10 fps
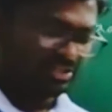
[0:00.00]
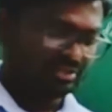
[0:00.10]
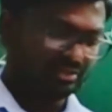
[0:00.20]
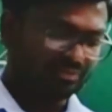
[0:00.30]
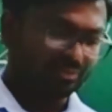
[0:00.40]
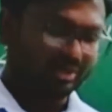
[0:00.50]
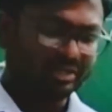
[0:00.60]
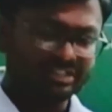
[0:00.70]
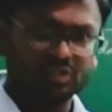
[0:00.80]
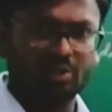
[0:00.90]
of water
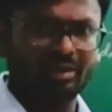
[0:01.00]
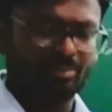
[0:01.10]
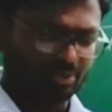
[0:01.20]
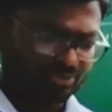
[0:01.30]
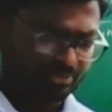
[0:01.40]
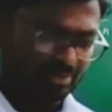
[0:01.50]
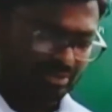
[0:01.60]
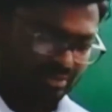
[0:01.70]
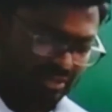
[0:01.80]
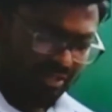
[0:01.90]
is not
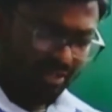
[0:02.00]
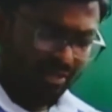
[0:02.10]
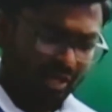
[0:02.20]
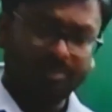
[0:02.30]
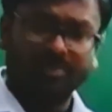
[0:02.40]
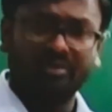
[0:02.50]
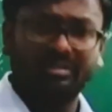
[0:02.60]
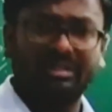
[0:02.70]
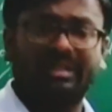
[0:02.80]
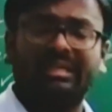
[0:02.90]
possible. Option
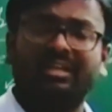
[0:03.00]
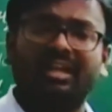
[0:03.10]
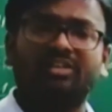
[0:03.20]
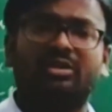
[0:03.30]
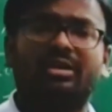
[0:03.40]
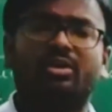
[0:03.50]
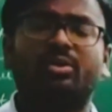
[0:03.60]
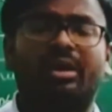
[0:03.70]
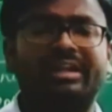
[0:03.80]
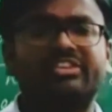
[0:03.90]
3, it also
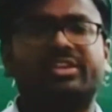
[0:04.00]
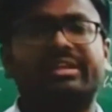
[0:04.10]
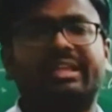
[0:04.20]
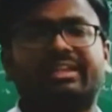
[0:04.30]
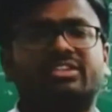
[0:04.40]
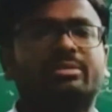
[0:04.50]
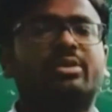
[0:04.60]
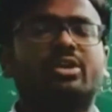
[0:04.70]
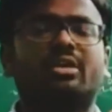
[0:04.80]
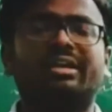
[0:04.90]
undergo addition reaction
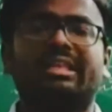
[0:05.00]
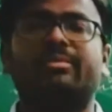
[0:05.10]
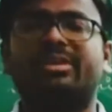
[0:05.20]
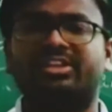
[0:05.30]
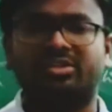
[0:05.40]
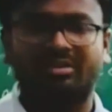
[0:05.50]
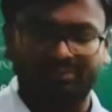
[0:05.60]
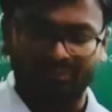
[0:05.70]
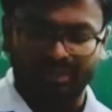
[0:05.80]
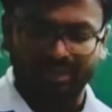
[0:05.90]
but not elimination of
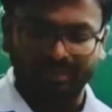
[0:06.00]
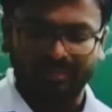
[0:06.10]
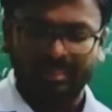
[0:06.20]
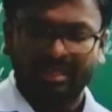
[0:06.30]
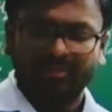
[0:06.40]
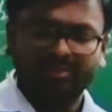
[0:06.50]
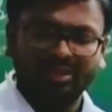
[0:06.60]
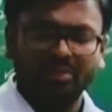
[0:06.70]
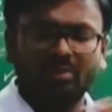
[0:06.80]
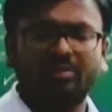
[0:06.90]
water. When
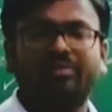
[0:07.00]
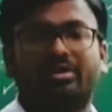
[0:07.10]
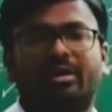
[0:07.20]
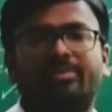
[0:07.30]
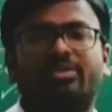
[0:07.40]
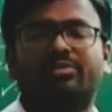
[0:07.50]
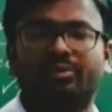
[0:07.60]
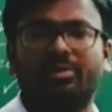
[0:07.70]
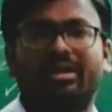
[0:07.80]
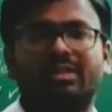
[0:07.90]
you go for option
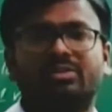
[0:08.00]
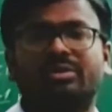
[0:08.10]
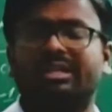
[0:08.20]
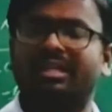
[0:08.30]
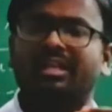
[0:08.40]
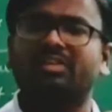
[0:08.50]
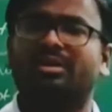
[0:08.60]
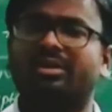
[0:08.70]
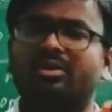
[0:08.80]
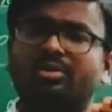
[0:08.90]
4 also, it also
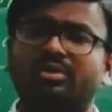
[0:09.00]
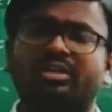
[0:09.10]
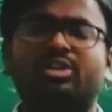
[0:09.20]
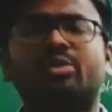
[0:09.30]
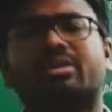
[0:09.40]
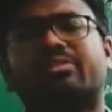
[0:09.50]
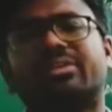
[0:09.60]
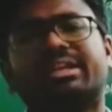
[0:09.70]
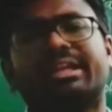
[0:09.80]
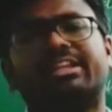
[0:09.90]
undergoes the
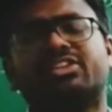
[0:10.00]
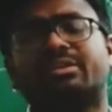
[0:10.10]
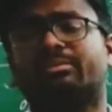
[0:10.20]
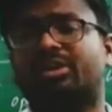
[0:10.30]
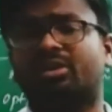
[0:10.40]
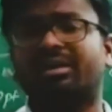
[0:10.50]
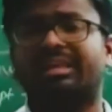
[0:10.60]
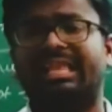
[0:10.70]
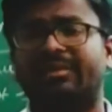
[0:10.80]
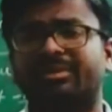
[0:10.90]
nucleophilic addition but not
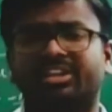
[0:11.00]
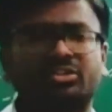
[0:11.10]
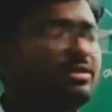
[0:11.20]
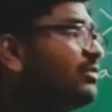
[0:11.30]
elimination of